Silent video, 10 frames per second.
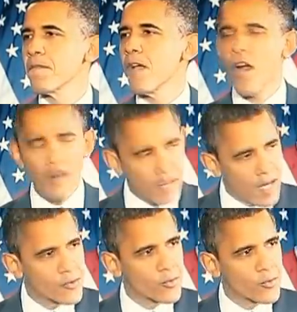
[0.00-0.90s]
Our
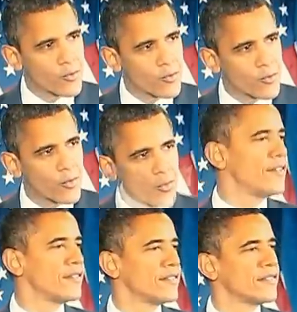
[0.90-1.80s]
country, he said,
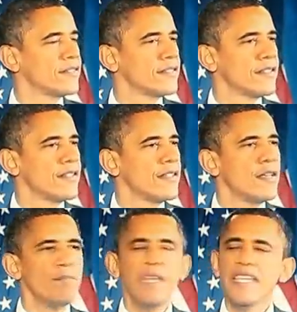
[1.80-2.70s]

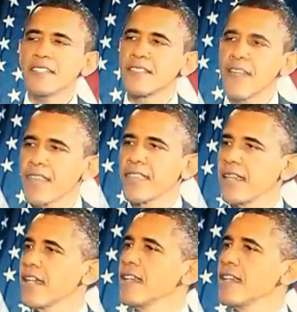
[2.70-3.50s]
means nothing